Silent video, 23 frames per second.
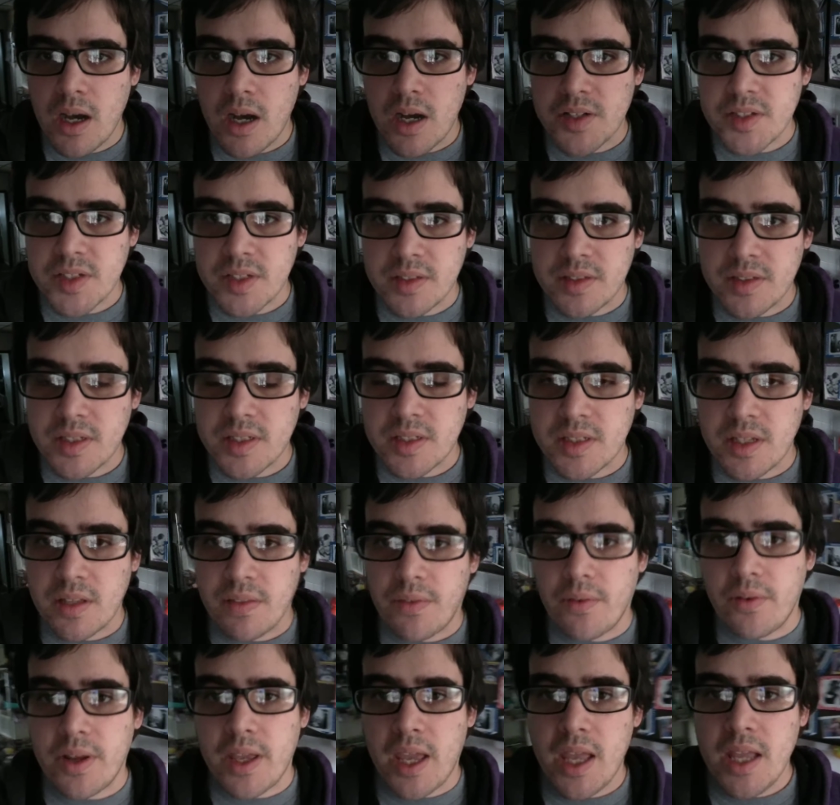since
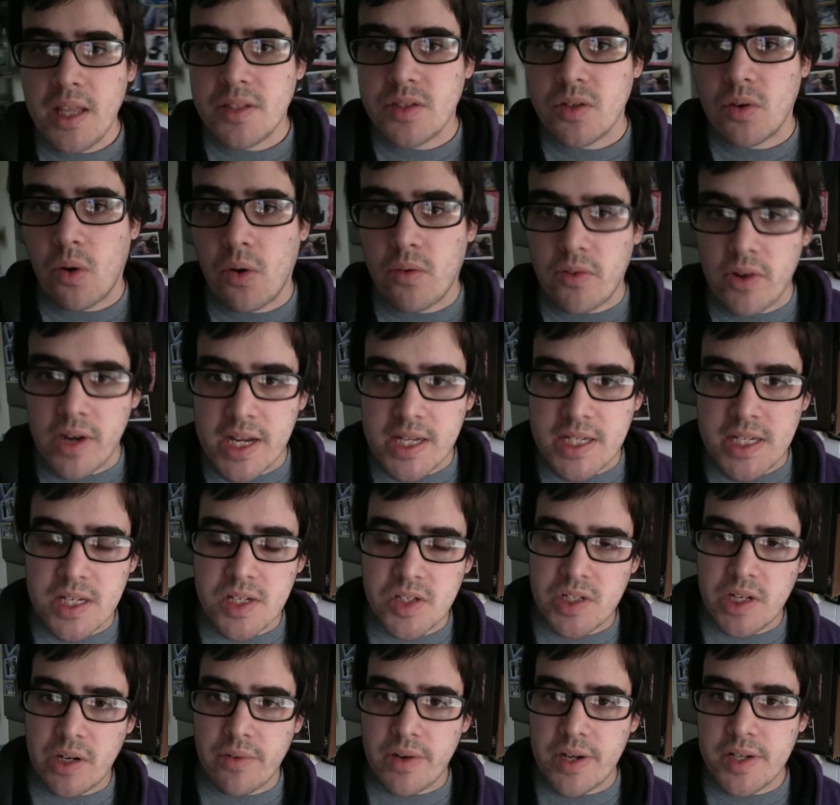1638, so over 18
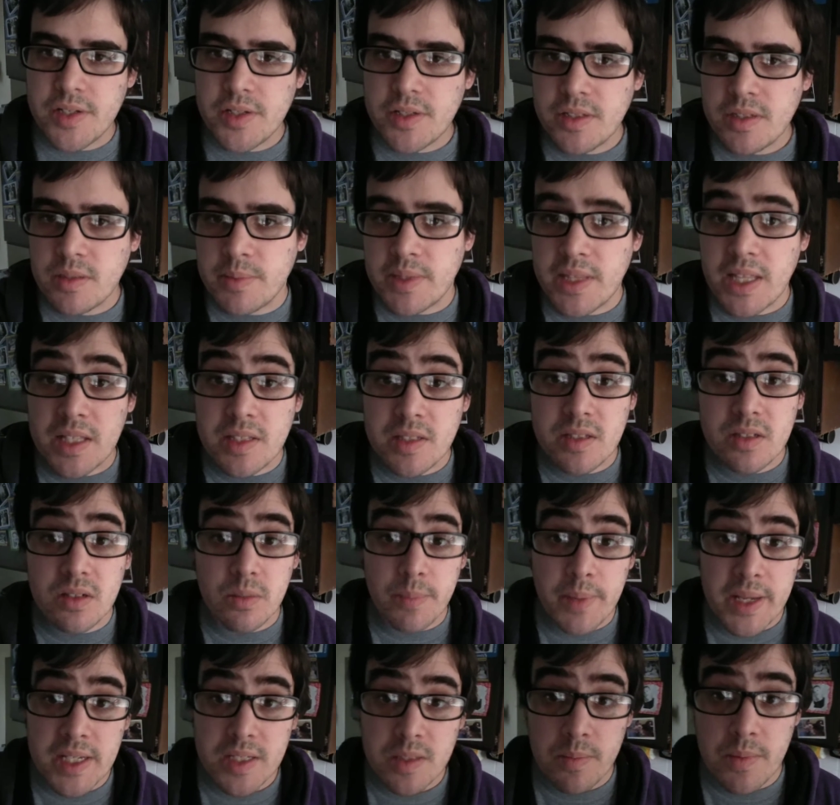generations, but that still
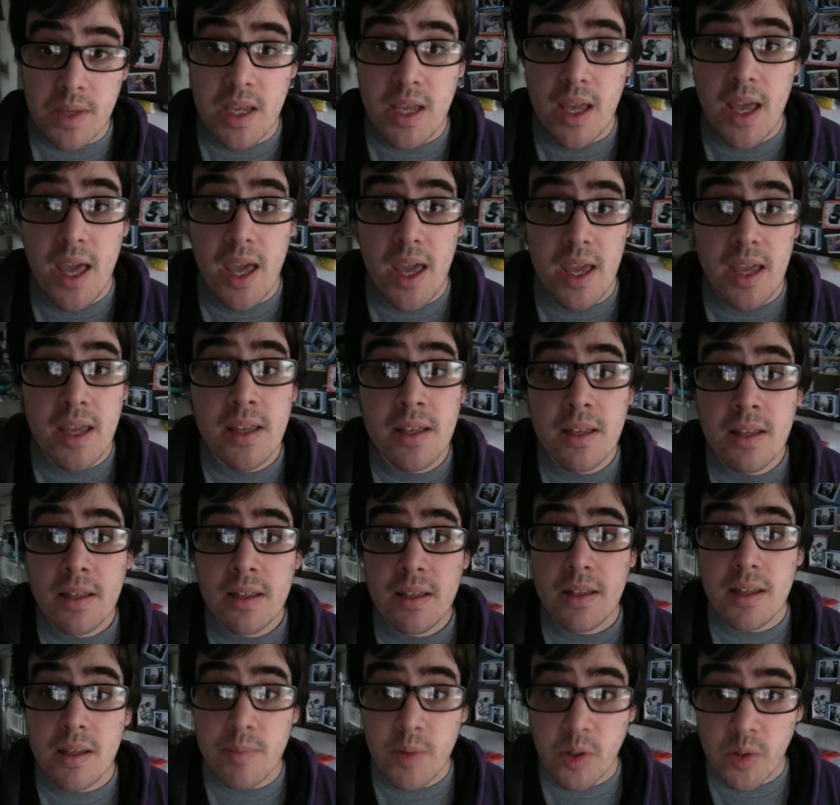makes me a
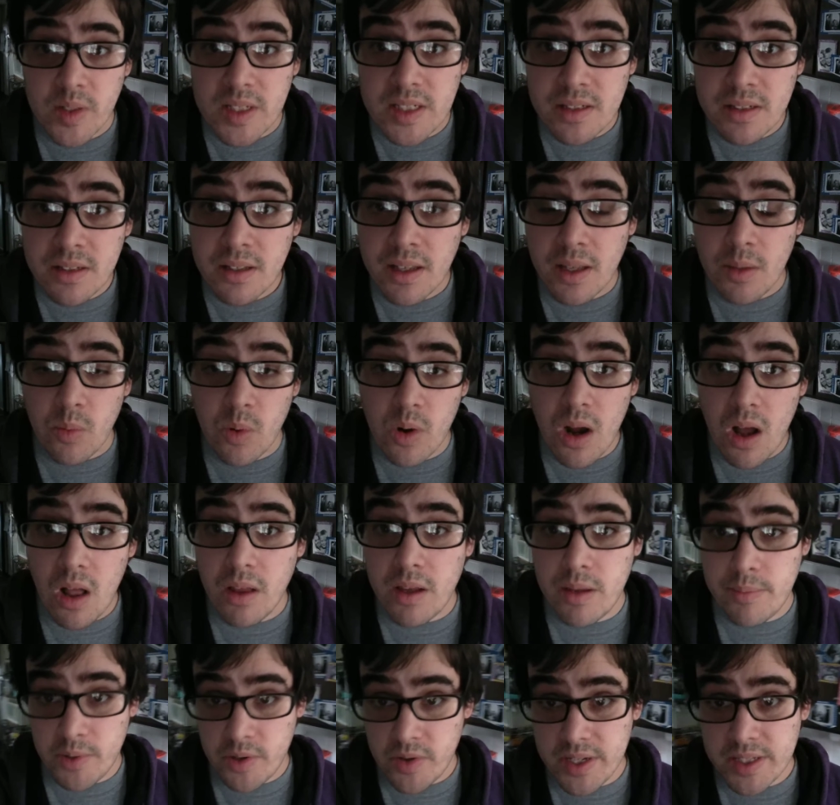immigrant, and we're all
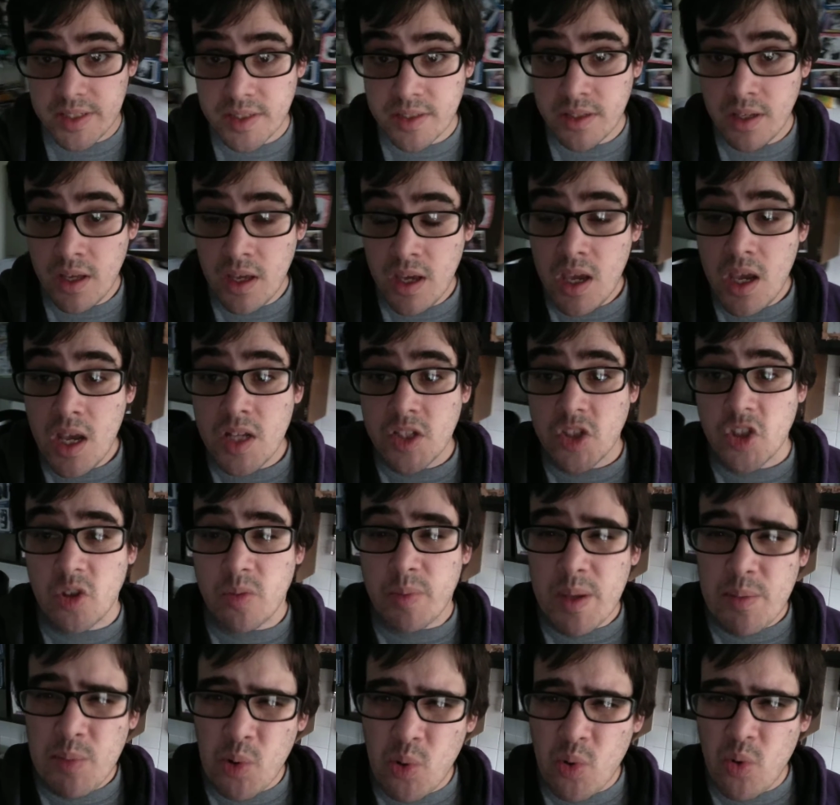immigrants. So the
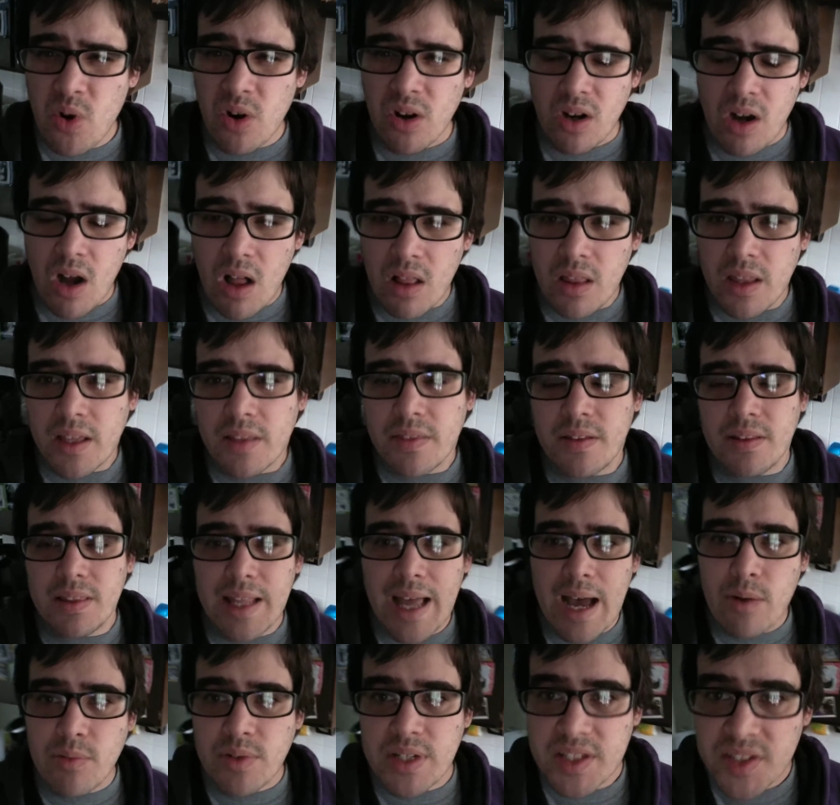people who are calling the
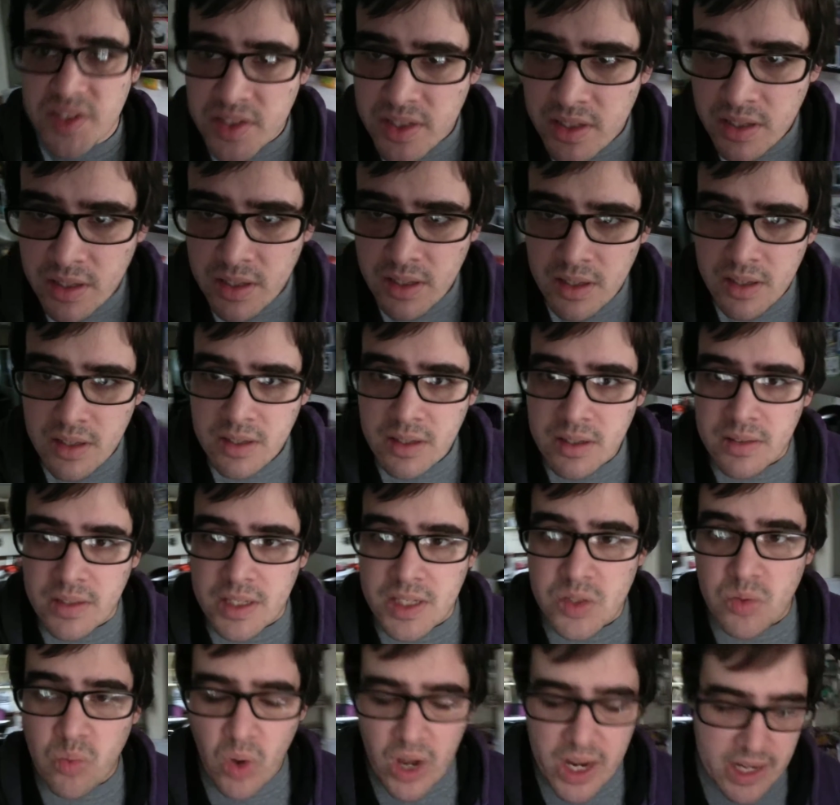loudest,
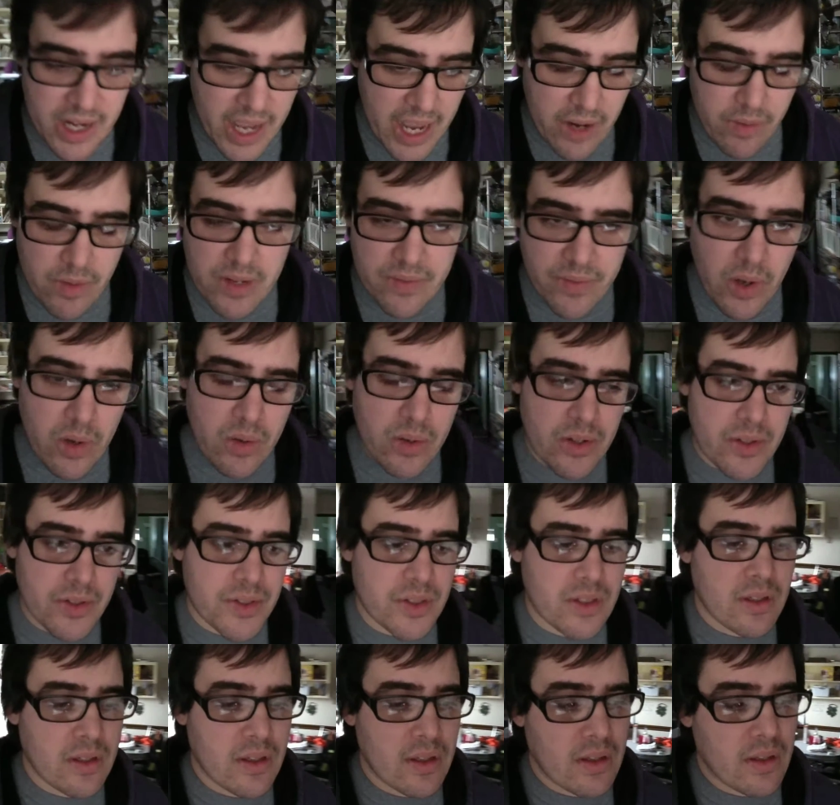these white angry voters,